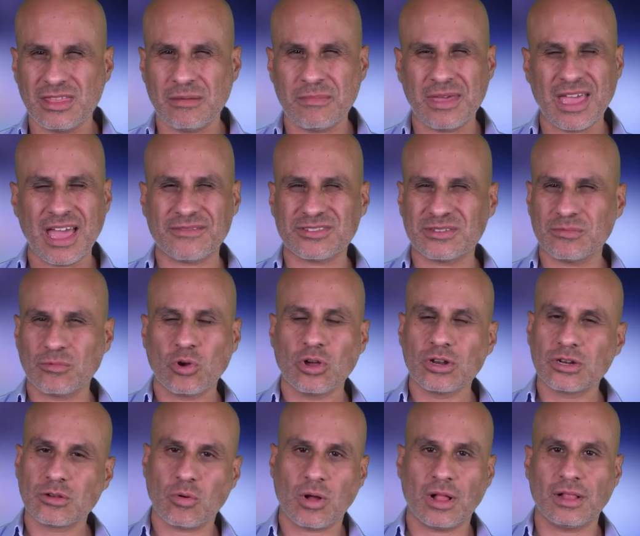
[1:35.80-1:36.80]
they may have some
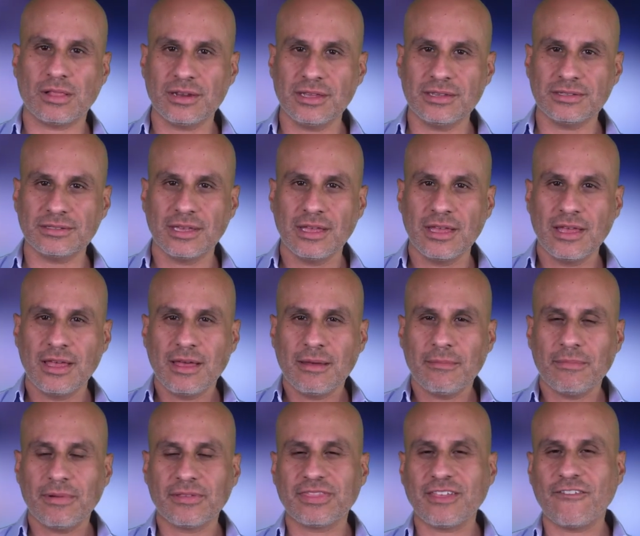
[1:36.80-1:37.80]
good qualities,
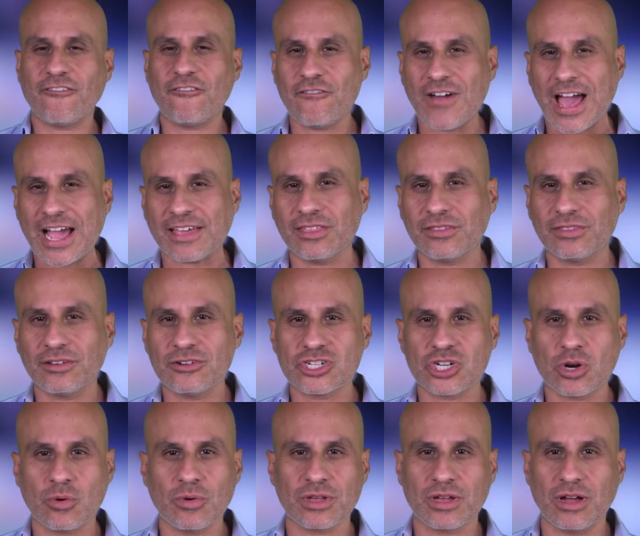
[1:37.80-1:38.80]
but the fact that they're
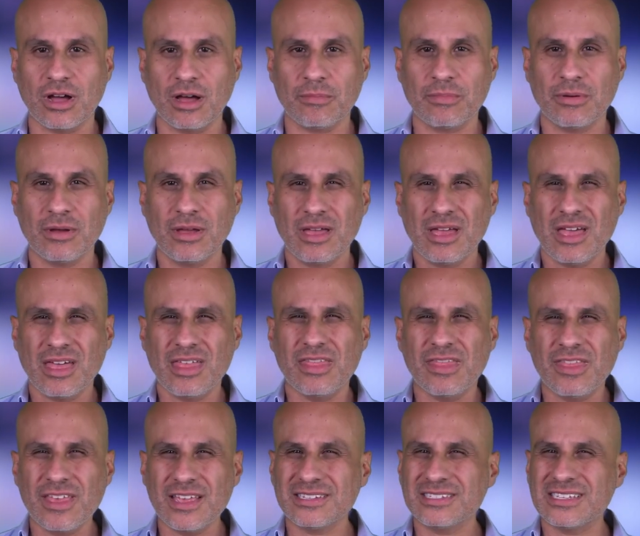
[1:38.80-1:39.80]
showing up
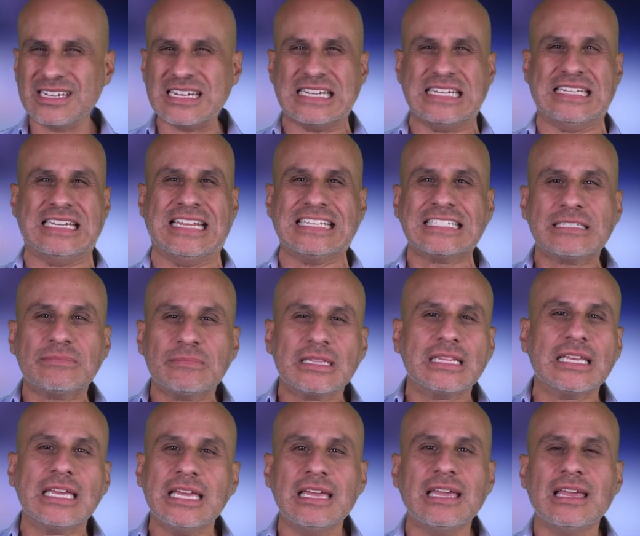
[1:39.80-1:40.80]
this
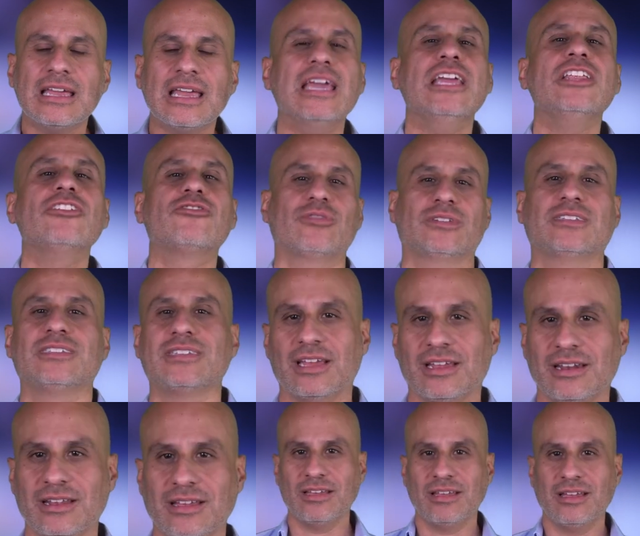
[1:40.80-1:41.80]
dismally
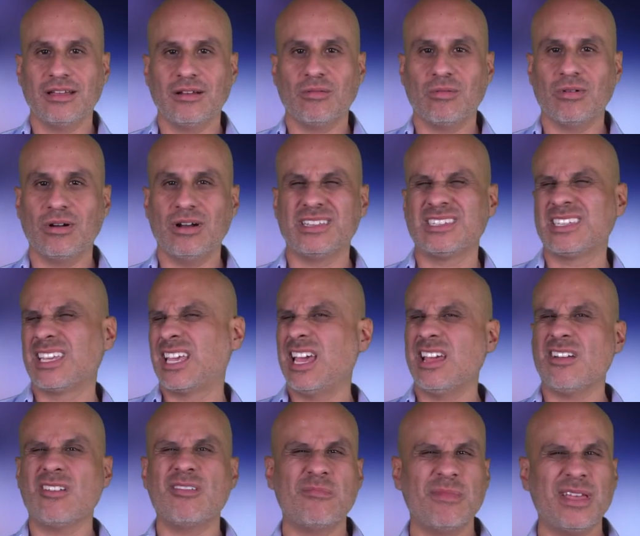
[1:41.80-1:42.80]
interested, where it's
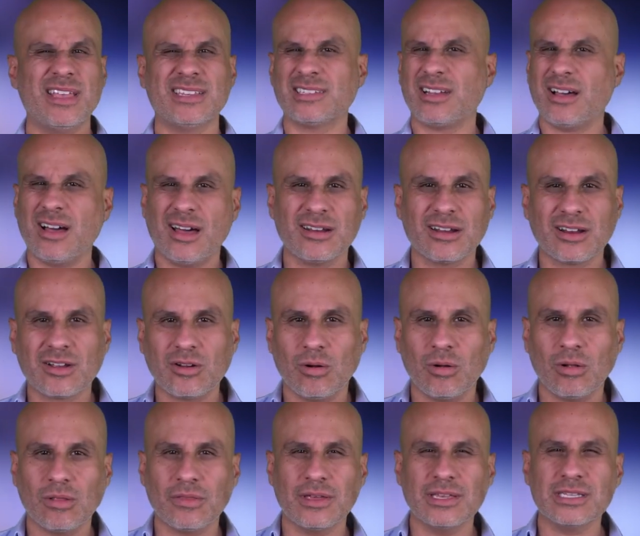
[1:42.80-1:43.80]
hit or miss, hot and
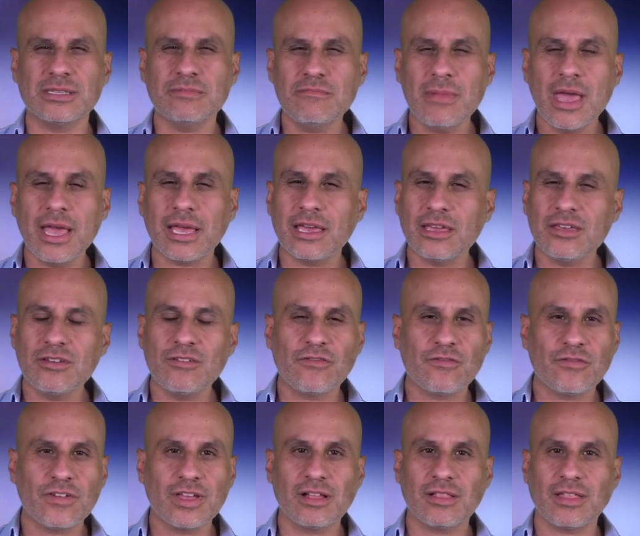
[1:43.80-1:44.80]
cold, is making you
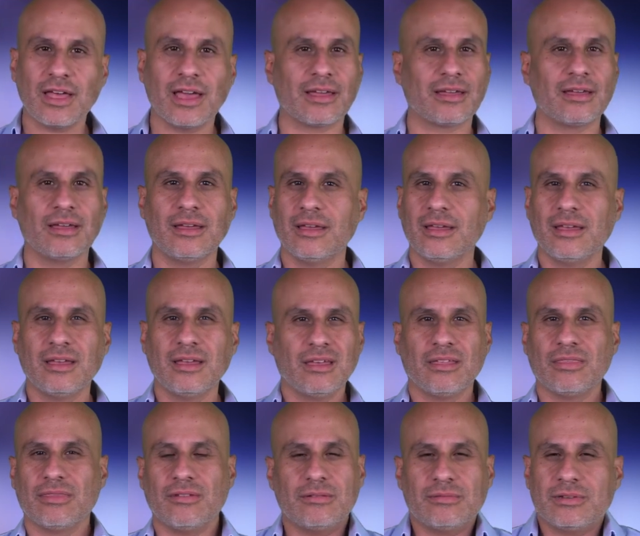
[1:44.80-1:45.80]
feel like
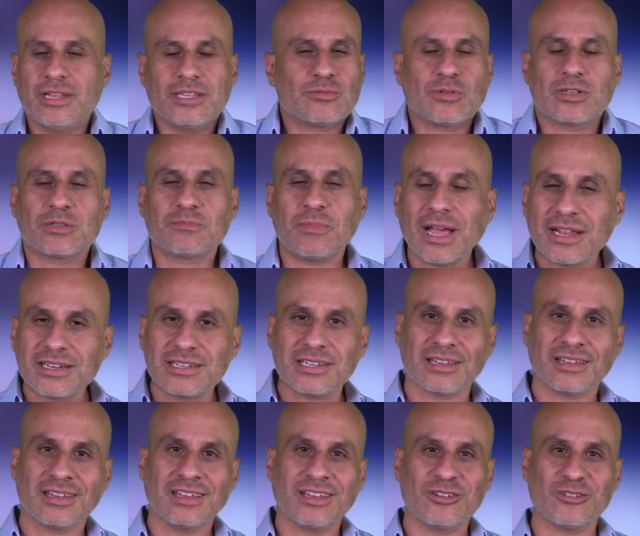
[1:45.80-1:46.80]
they're
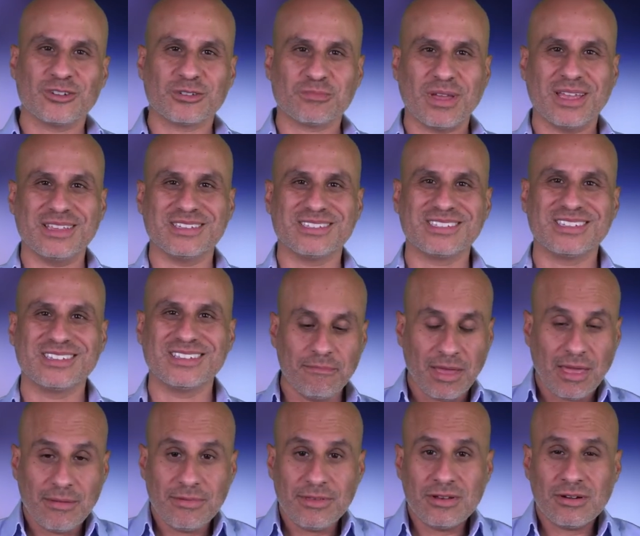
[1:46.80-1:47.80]
disrespecting your space.
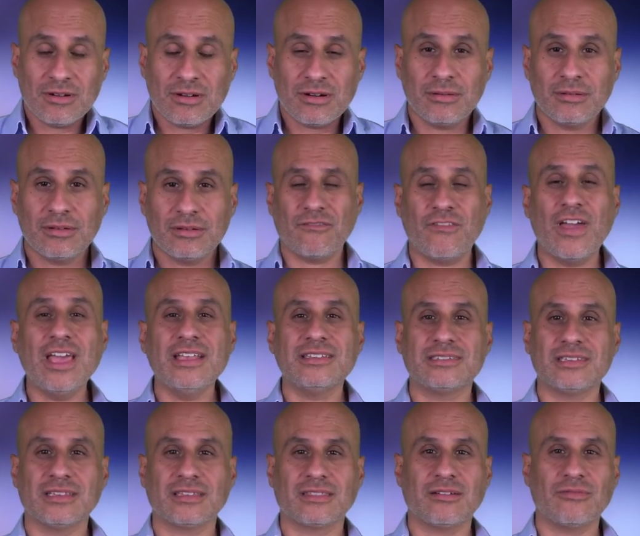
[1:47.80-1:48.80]
Maybe you're
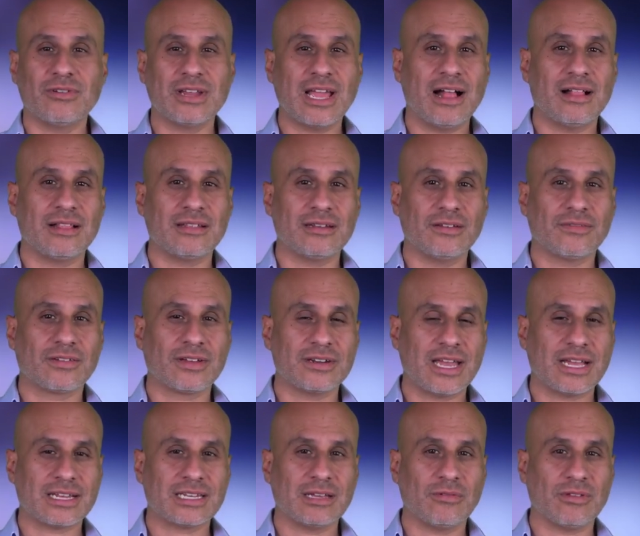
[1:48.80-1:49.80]
facing the reality of
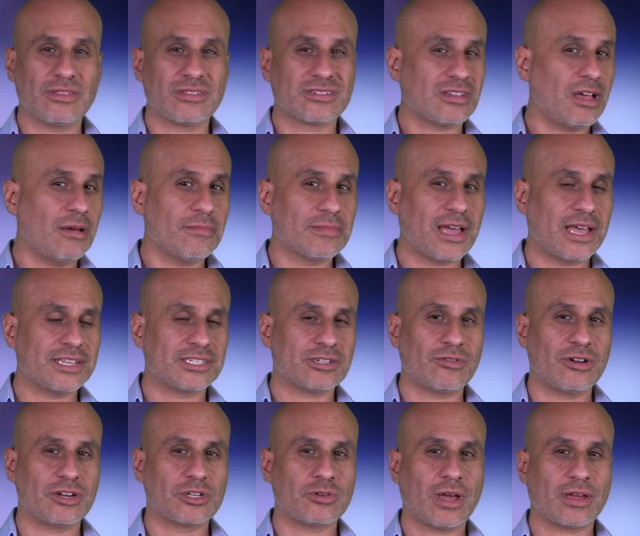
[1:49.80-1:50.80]
connecting with some guys
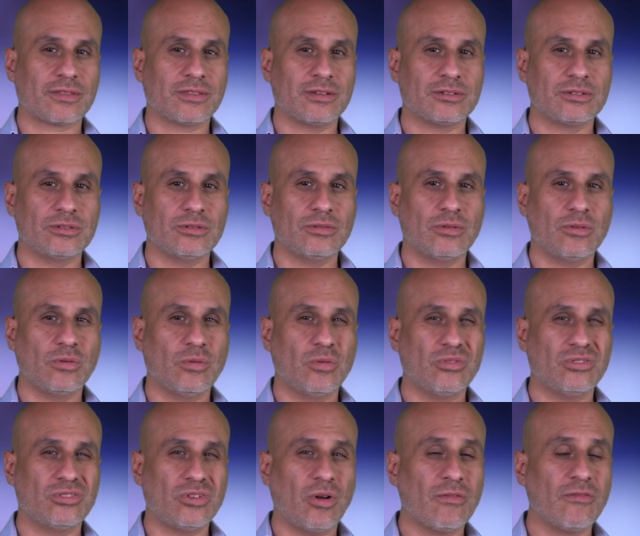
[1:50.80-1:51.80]
you're attracted to who
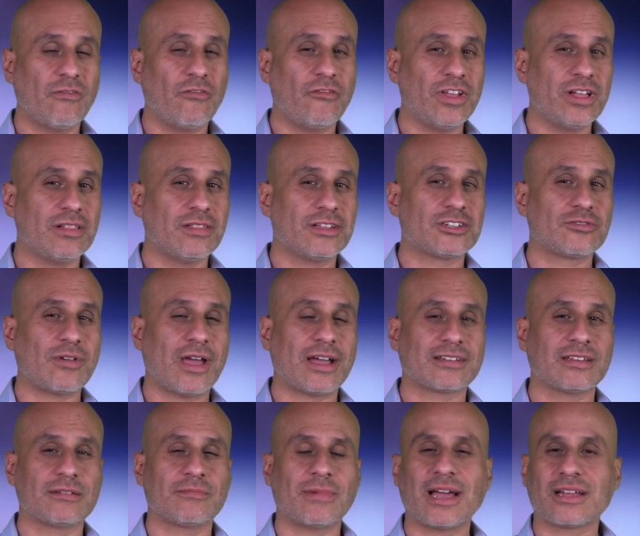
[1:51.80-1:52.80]
don't feel
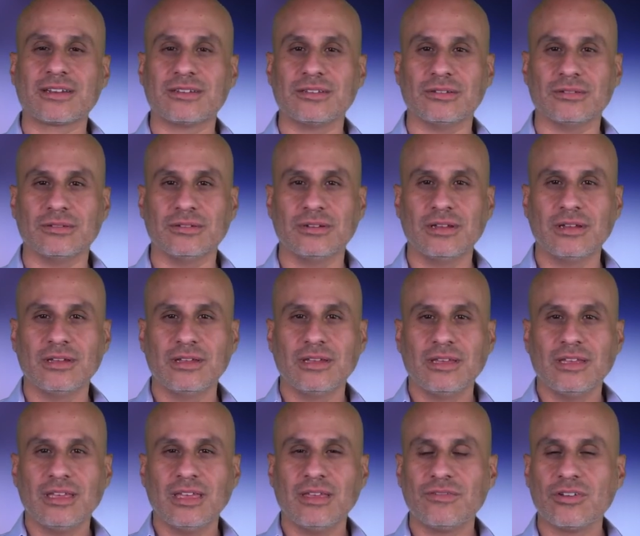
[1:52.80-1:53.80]
attracted back to you
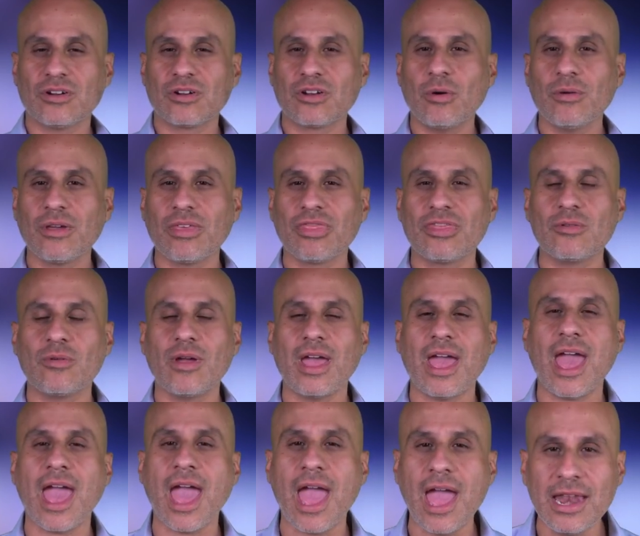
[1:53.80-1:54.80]
if you're going through
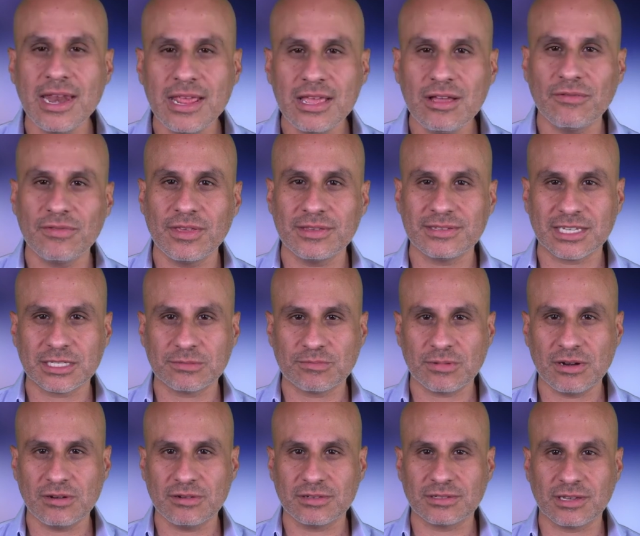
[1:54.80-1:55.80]
any of these
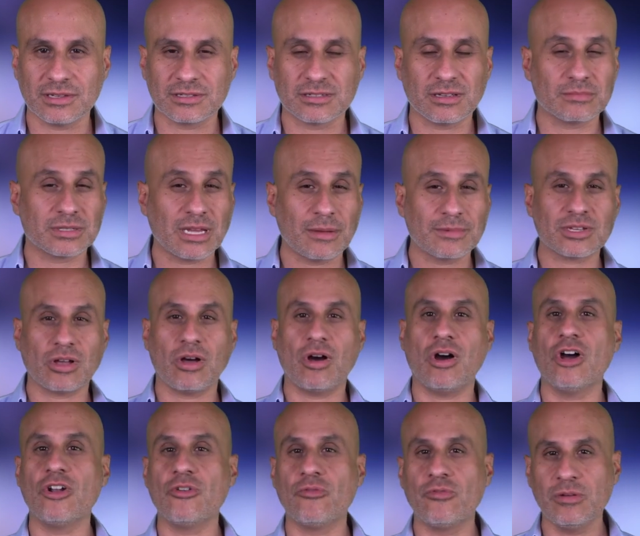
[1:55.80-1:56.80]
experiences, sometimes
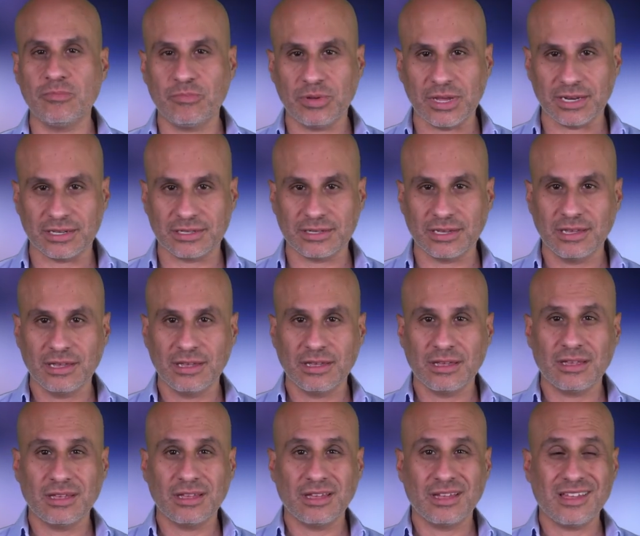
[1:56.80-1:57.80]
on repeat,
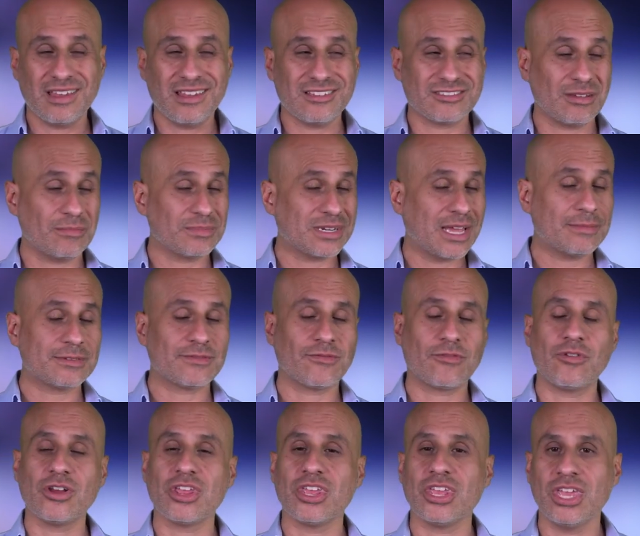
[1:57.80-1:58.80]
sometimes
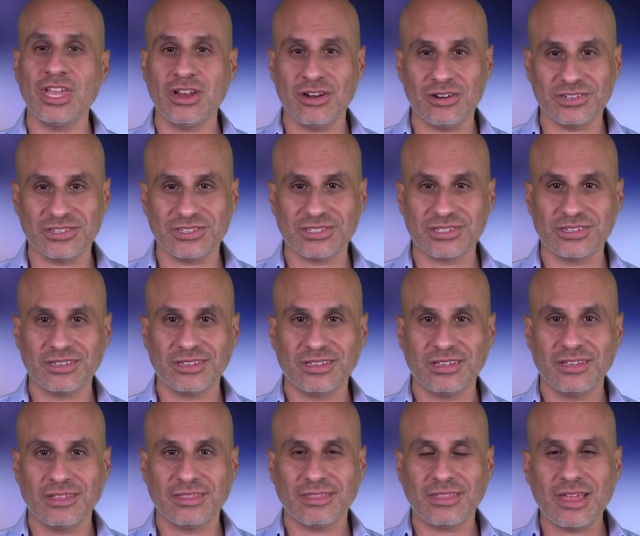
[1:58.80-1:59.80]
for years,
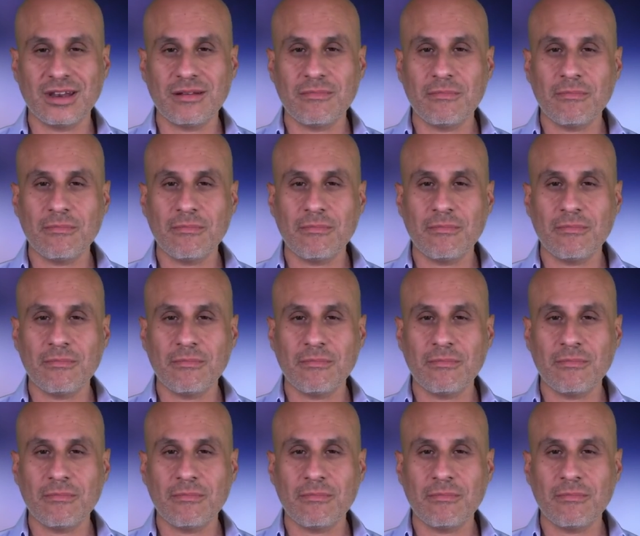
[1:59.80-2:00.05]
then